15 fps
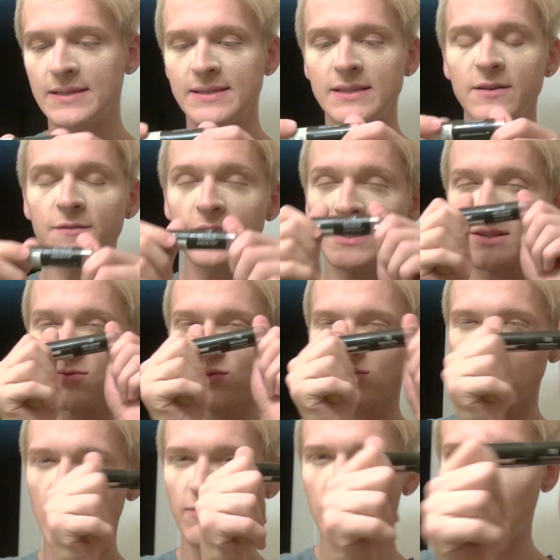InstaFix
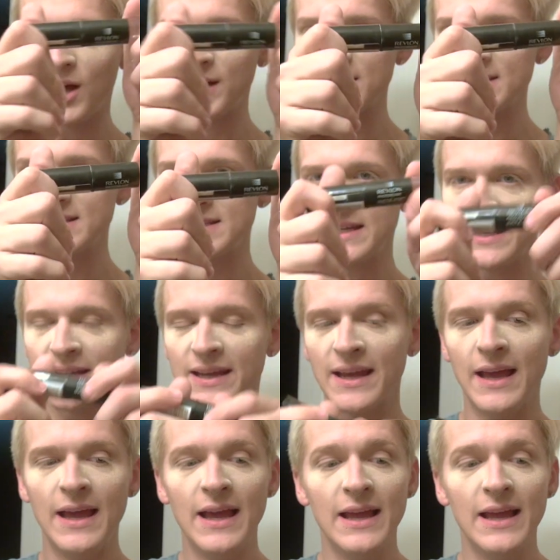Revlon stick.